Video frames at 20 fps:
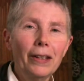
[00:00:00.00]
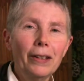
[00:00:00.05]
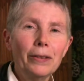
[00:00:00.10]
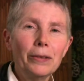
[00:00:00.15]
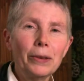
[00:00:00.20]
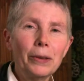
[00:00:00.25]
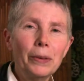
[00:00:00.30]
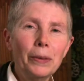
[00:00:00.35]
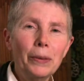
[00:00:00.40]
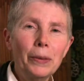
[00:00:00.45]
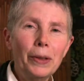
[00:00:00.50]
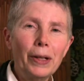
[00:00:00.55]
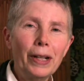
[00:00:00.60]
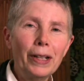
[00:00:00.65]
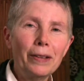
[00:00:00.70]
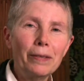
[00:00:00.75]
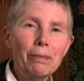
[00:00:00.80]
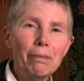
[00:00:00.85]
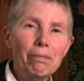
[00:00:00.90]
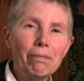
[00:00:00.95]
So
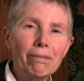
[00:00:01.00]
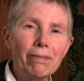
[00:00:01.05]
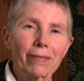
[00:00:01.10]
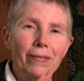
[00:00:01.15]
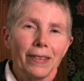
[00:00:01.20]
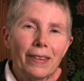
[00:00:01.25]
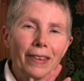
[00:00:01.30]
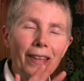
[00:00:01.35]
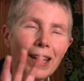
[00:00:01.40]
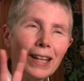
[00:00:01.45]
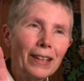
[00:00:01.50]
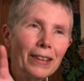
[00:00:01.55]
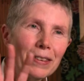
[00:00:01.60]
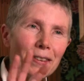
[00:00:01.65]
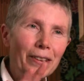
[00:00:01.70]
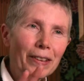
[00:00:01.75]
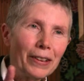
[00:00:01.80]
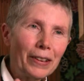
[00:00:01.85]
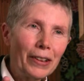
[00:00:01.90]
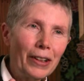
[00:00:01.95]
I thanked
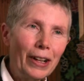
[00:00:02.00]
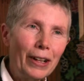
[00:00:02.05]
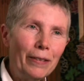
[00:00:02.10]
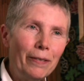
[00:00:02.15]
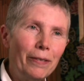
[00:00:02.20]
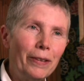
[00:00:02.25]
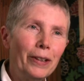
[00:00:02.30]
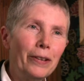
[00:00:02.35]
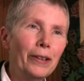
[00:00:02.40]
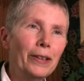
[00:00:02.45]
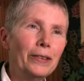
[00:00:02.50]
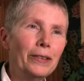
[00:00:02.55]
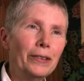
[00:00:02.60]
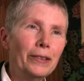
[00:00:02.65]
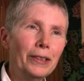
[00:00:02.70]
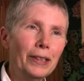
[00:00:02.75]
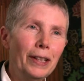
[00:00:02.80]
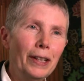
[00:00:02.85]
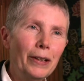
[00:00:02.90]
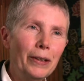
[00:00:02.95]
the kind fairies and
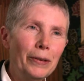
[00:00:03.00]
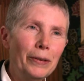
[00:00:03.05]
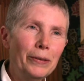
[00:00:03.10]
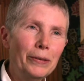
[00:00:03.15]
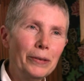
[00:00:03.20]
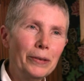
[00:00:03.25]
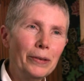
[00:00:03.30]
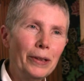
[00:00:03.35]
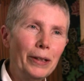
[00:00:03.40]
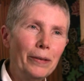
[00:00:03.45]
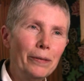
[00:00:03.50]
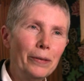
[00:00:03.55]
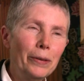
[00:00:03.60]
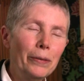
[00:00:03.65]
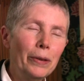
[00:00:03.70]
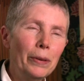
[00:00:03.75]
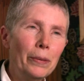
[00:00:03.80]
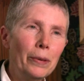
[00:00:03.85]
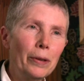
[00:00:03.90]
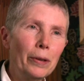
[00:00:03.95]
said how grateful
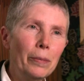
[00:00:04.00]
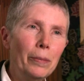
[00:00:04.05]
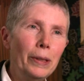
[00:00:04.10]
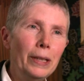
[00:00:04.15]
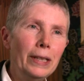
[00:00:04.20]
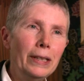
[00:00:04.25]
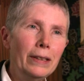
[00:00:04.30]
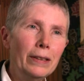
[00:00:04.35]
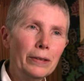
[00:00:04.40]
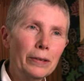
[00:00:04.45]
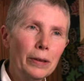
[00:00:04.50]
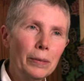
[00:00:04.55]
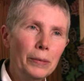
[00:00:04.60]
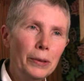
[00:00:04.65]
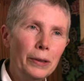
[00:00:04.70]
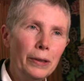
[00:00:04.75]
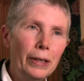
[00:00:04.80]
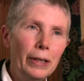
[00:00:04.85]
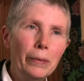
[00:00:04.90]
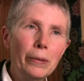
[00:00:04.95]
we were to be in this
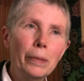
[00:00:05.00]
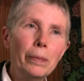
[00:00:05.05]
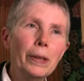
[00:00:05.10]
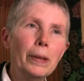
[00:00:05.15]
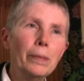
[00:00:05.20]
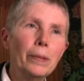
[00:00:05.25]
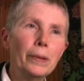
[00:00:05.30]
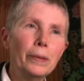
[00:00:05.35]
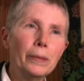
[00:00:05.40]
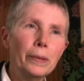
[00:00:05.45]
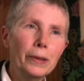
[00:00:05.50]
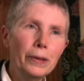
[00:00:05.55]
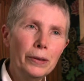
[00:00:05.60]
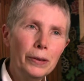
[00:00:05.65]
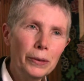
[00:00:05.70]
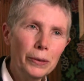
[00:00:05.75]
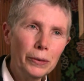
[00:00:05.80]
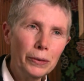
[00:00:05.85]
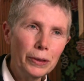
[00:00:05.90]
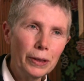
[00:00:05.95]
community where people would
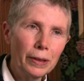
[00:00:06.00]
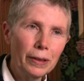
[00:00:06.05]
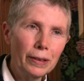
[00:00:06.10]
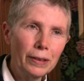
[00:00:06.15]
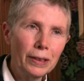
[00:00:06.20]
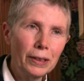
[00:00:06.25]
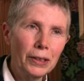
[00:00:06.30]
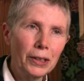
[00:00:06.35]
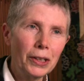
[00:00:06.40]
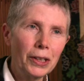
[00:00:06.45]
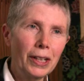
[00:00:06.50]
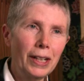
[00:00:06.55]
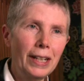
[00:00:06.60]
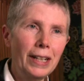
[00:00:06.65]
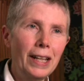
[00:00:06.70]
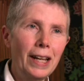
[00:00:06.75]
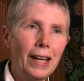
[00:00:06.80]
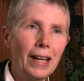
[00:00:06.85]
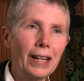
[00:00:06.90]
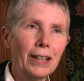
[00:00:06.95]
do such a
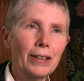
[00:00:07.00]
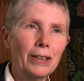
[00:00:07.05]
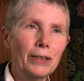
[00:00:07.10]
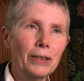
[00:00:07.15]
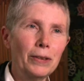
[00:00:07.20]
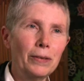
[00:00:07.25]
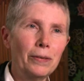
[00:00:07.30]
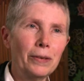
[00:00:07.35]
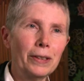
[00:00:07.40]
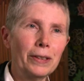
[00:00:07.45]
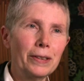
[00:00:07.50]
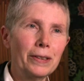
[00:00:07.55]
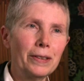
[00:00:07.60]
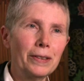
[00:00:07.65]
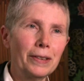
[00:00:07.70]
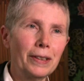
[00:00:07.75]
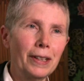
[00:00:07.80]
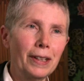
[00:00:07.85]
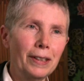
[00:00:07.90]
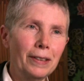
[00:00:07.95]
kind act as to fix the
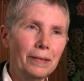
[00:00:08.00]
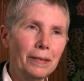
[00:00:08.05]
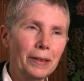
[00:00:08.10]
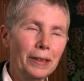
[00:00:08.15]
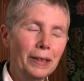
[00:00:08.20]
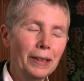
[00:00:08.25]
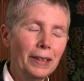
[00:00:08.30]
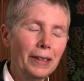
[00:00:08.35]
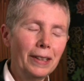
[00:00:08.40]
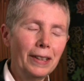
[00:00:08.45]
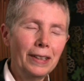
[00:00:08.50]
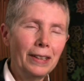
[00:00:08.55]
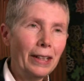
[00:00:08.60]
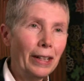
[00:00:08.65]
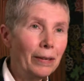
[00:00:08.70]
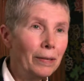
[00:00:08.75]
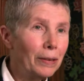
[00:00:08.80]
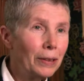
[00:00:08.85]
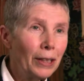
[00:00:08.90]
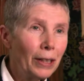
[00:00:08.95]
sign and
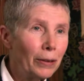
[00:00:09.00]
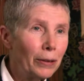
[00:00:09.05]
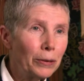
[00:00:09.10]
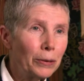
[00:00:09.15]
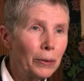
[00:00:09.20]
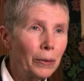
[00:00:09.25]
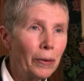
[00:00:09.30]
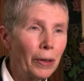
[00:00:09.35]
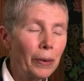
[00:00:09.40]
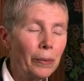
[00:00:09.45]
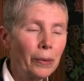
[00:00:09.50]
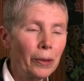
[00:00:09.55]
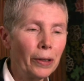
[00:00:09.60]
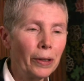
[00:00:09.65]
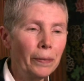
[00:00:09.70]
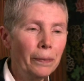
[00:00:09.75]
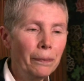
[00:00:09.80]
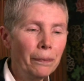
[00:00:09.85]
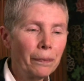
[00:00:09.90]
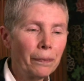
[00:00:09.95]
not even tell us who they were,